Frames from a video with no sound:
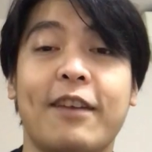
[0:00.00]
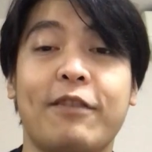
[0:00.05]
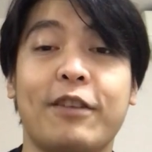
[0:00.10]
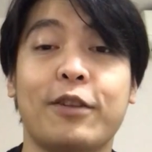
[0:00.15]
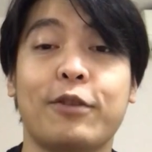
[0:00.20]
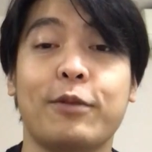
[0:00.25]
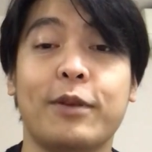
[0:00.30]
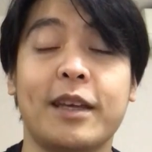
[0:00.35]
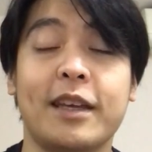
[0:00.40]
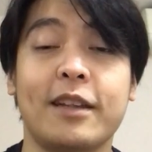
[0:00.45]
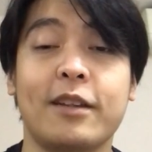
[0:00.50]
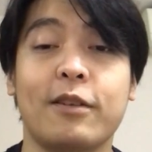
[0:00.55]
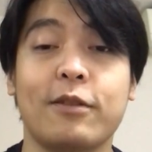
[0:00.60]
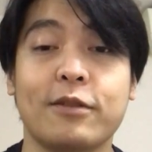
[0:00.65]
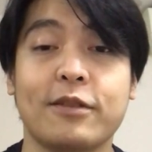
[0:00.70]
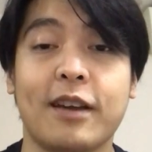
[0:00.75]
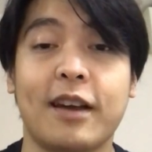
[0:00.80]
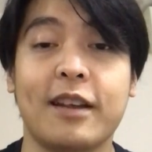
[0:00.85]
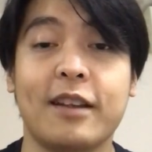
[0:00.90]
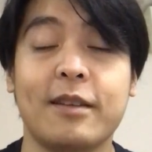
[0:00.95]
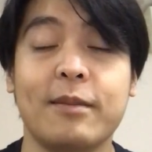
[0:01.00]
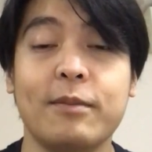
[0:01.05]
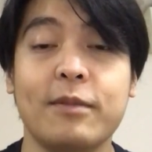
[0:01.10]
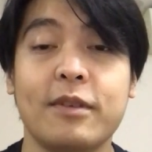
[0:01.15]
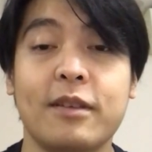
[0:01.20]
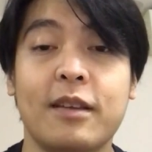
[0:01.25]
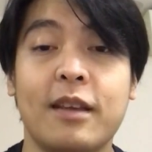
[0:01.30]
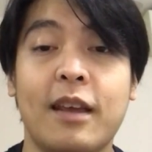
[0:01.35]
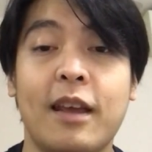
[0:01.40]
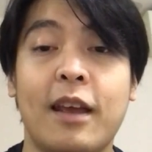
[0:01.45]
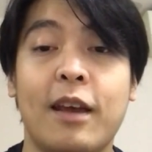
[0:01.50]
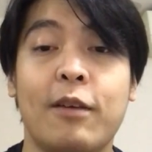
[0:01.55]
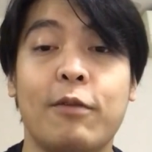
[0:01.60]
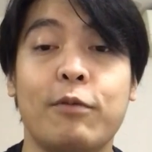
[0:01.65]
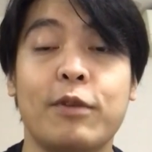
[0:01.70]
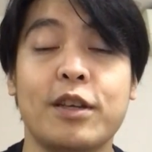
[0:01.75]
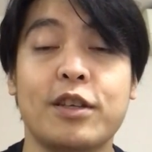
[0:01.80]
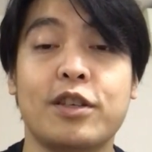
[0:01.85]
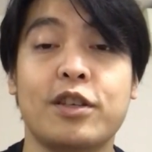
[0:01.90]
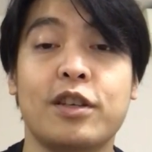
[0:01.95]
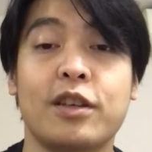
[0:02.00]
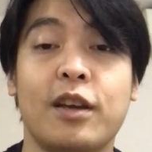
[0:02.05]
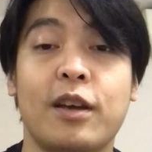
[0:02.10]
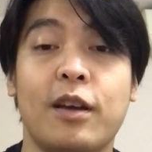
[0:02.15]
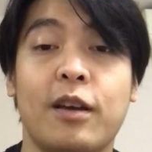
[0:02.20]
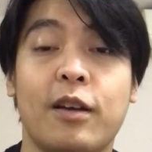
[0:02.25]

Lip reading: having to eat those items which